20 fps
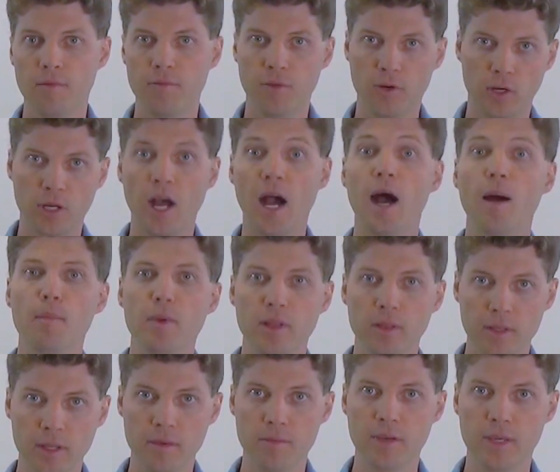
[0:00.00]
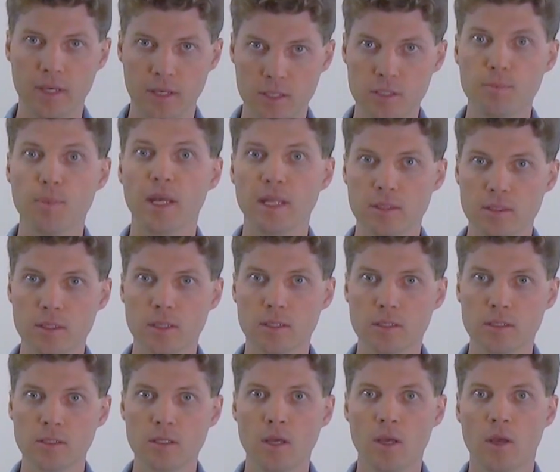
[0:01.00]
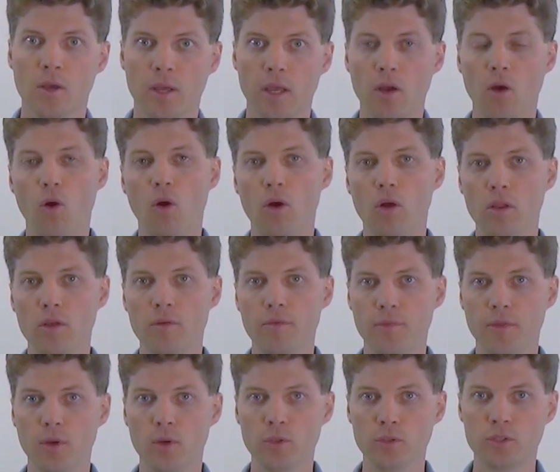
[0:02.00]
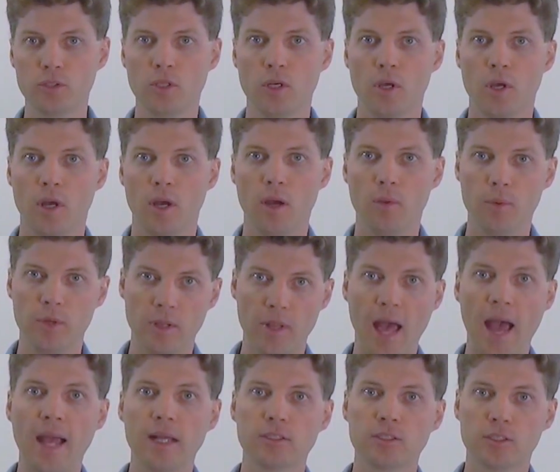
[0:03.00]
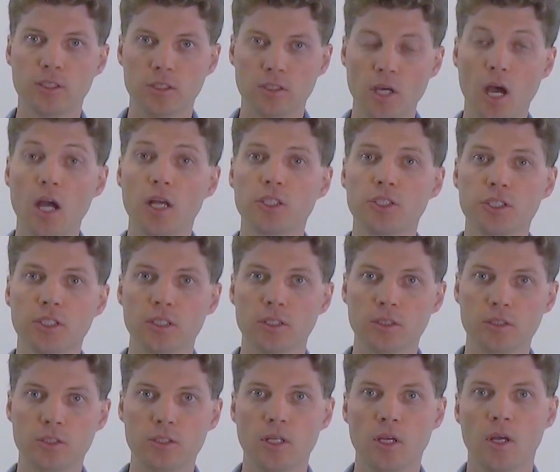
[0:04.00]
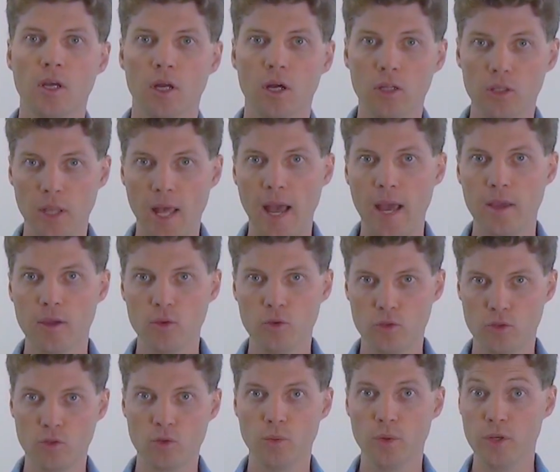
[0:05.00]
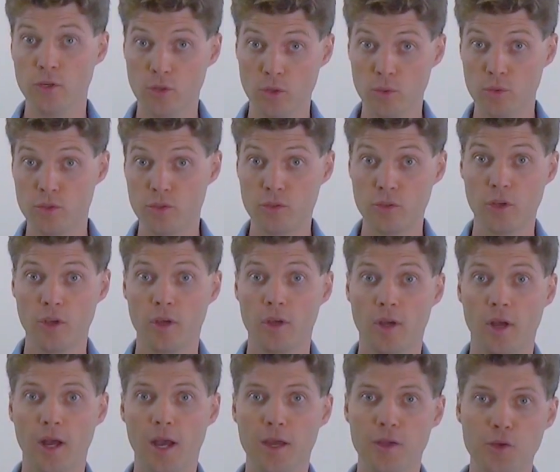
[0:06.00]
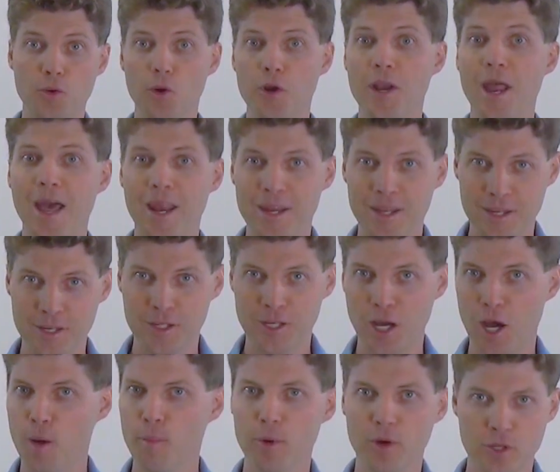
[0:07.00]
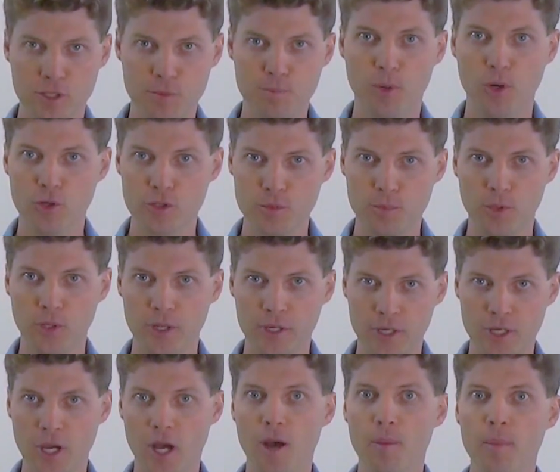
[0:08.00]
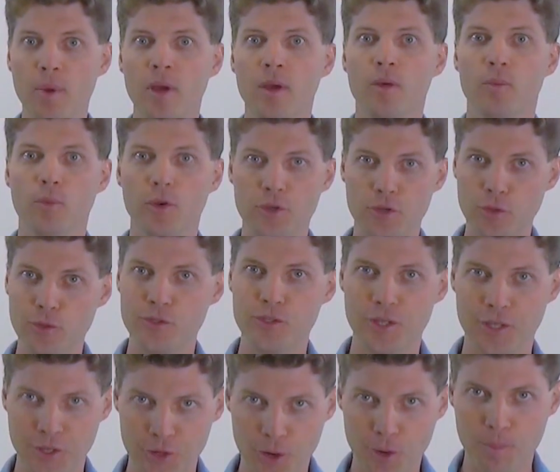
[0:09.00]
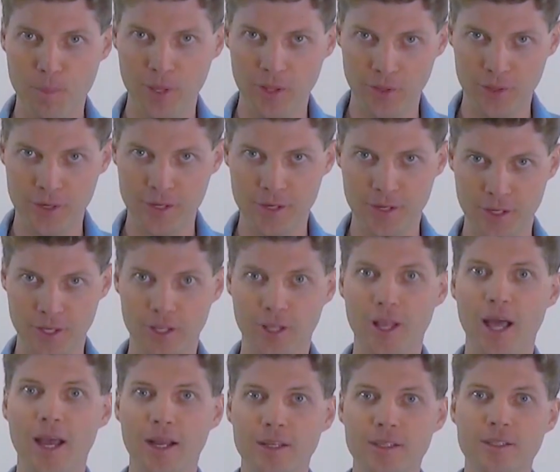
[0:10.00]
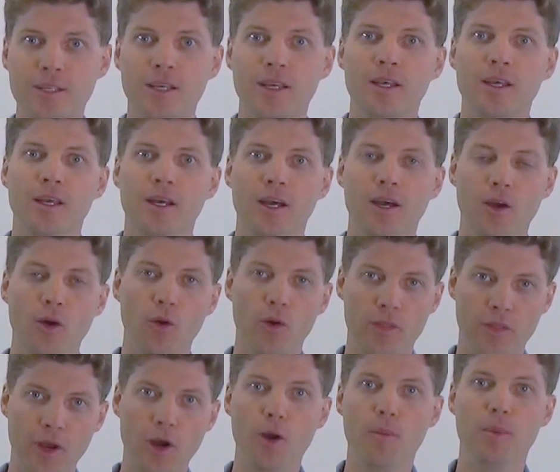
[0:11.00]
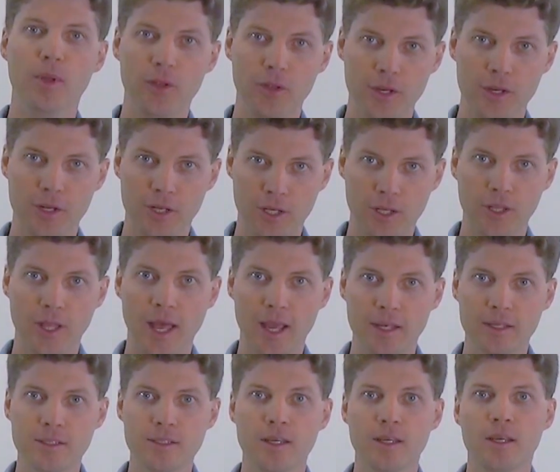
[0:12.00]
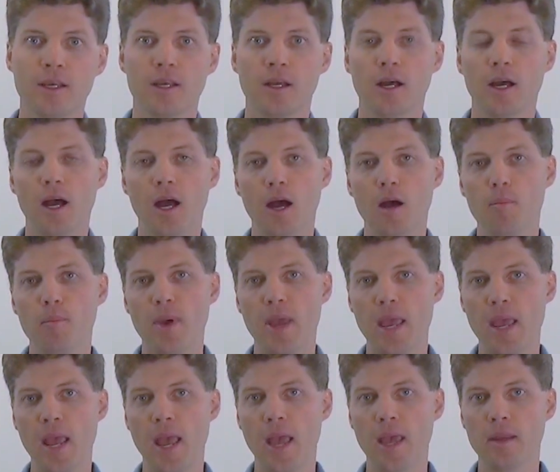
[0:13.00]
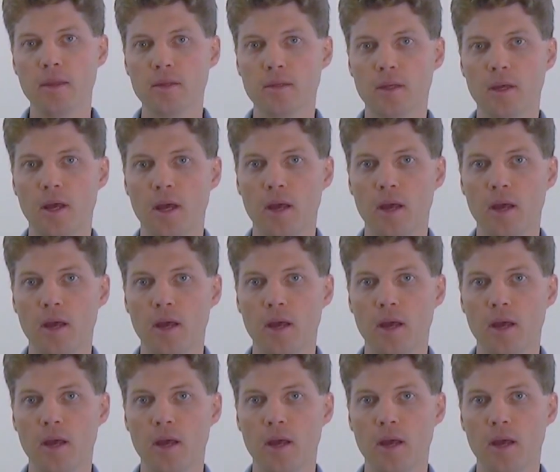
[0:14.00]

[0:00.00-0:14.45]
for common living expenses. Okay, all of those relaxed deductions allow you to reduce your net income or disposable income, reducing your ability to collect or their ability to collect, and